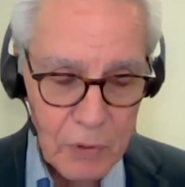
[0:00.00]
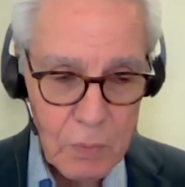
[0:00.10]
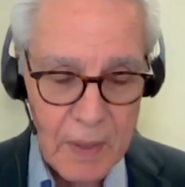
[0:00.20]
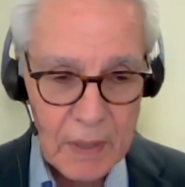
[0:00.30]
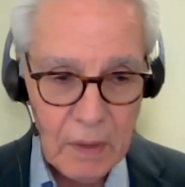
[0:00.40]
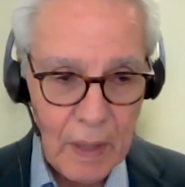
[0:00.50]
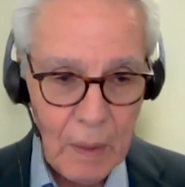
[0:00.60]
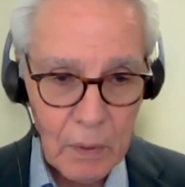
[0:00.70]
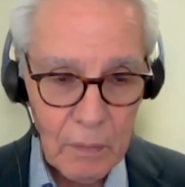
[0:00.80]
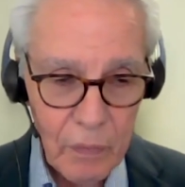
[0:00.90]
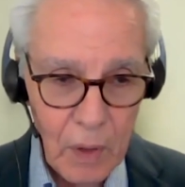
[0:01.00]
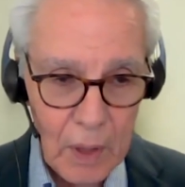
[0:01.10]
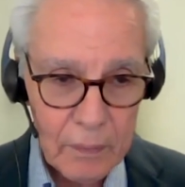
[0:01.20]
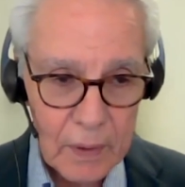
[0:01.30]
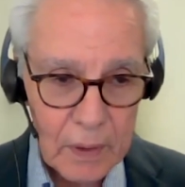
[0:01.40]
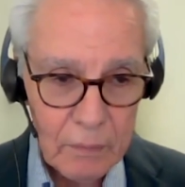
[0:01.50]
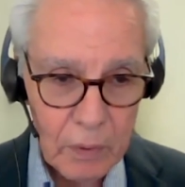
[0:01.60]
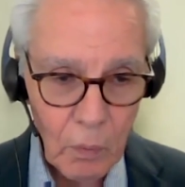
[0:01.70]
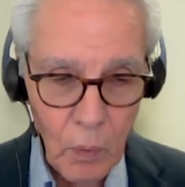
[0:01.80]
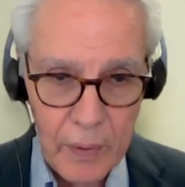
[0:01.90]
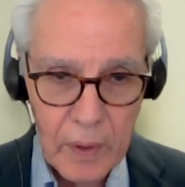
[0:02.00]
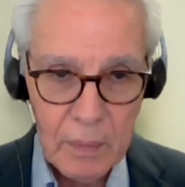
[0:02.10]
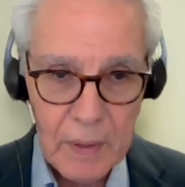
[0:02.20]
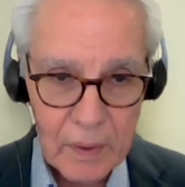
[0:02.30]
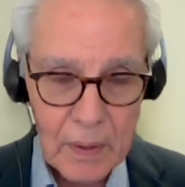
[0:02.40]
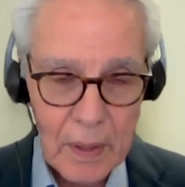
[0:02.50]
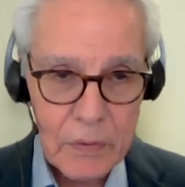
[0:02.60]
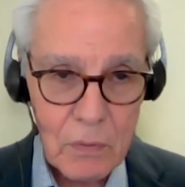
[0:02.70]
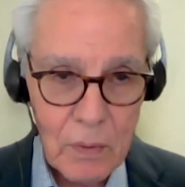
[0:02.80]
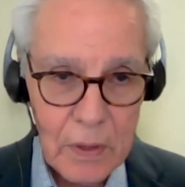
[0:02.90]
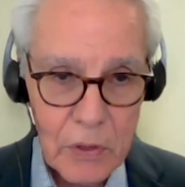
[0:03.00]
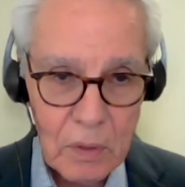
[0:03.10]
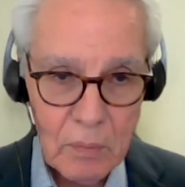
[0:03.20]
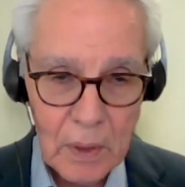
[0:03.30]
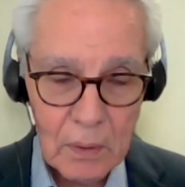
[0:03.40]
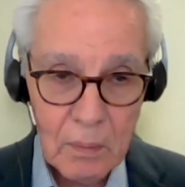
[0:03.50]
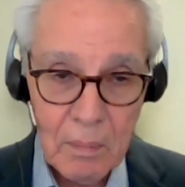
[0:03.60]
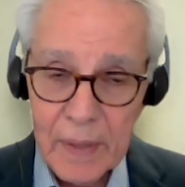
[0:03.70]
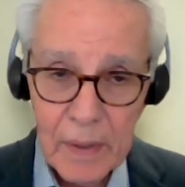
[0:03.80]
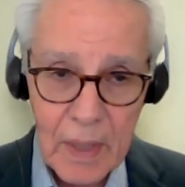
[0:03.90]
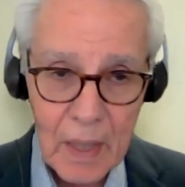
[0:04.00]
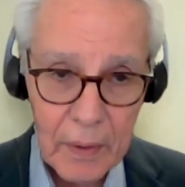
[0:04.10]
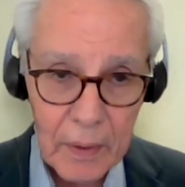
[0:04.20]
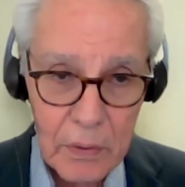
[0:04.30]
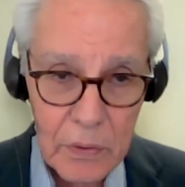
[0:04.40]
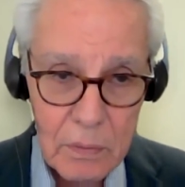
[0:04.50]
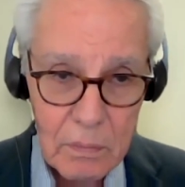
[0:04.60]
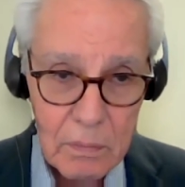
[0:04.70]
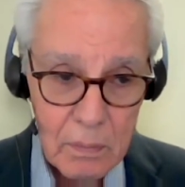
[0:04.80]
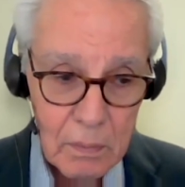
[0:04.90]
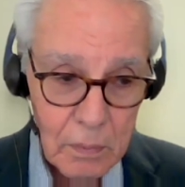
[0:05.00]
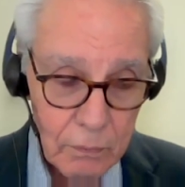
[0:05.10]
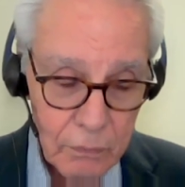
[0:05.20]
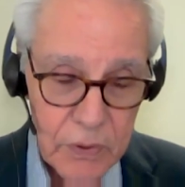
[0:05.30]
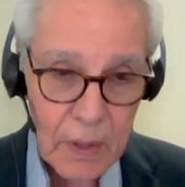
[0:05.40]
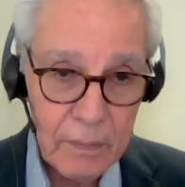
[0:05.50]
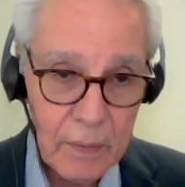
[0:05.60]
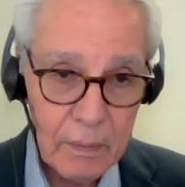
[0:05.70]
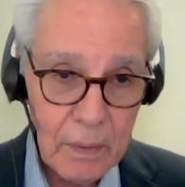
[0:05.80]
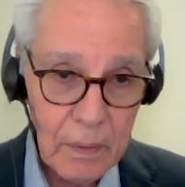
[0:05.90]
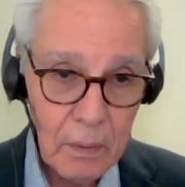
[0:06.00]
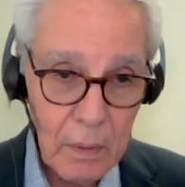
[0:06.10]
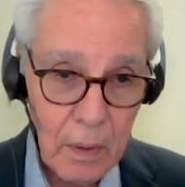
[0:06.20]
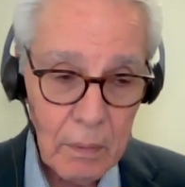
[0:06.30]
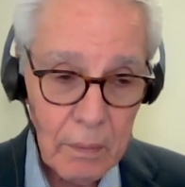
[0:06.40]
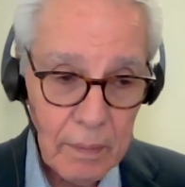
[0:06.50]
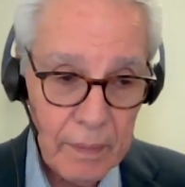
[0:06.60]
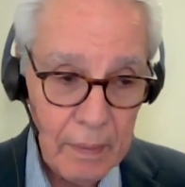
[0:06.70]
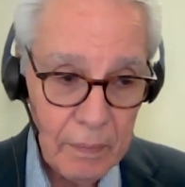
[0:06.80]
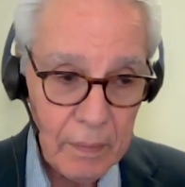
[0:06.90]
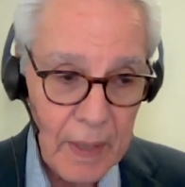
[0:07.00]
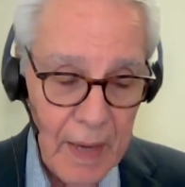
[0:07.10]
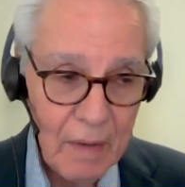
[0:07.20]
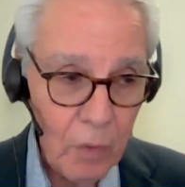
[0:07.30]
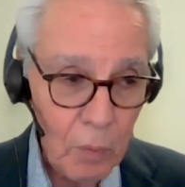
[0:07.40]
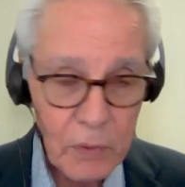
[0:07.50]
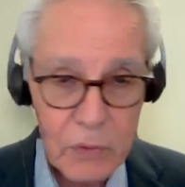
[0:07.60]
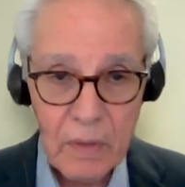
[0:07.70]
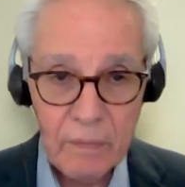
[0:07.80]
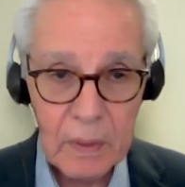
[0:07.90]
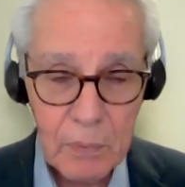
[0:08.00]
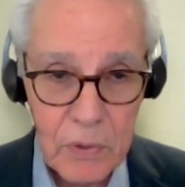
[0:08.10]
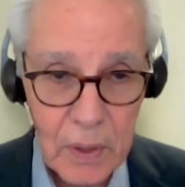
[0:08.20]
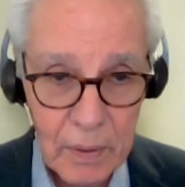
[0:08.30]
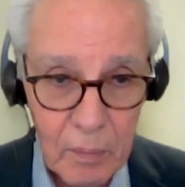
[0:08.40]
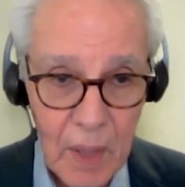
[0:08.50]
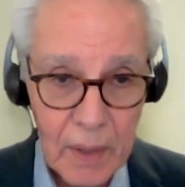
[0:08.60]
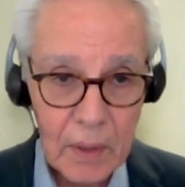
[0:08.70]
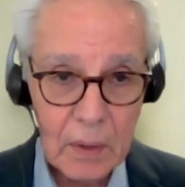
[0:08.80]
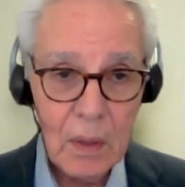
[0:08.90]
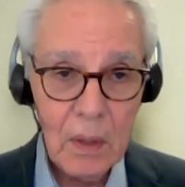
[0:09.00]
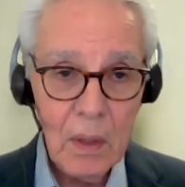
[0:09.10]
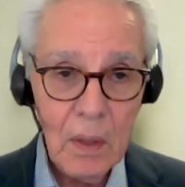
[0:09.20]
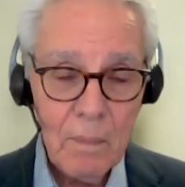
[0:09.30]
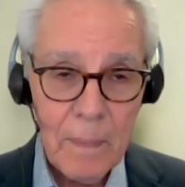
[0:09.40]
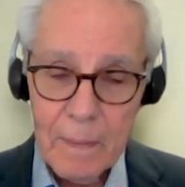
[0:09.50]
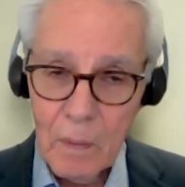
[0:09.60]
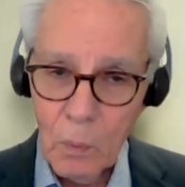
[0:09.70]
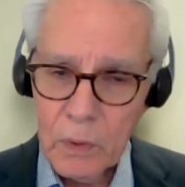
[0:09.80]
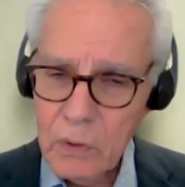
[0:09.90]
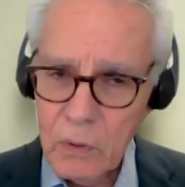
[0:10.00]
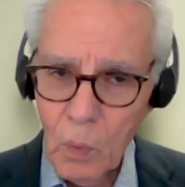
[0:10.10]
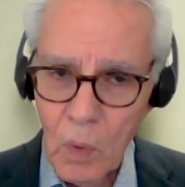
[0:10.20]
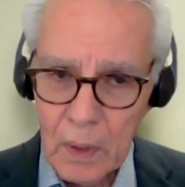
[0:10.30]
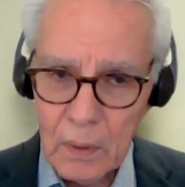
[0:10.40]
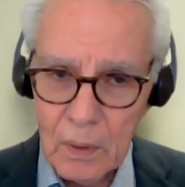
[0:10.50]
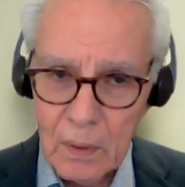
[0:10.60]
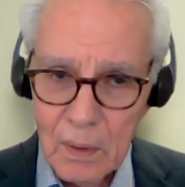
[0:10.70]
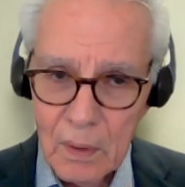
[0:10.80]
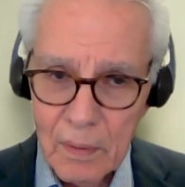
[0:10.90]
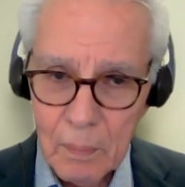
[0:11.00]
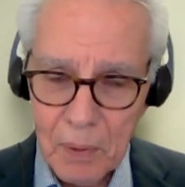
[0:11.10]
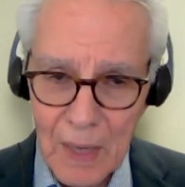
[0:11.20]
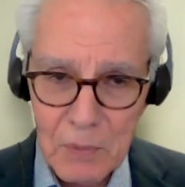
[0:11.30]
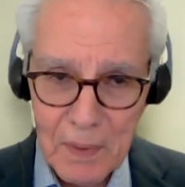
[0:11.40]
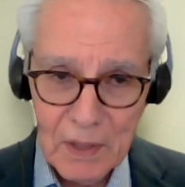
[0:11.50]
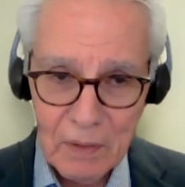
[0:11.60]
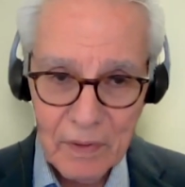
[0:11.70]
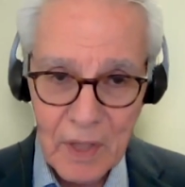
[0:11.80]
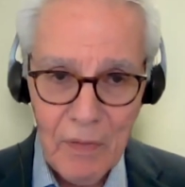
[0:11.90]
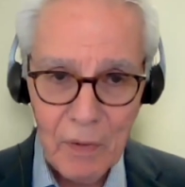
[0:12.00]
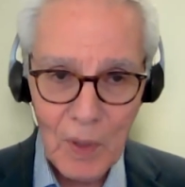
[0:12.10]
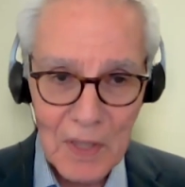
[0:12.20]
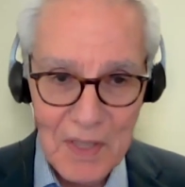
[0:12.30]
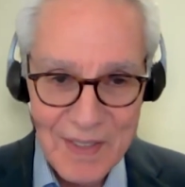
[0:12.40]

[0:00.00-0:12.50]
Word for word: perspective, I would have thought that if you're worried about the concentration among mega carriers, you've said that they're uh, they they have almost 70% of the market. Wouldn't you want the prospect of another one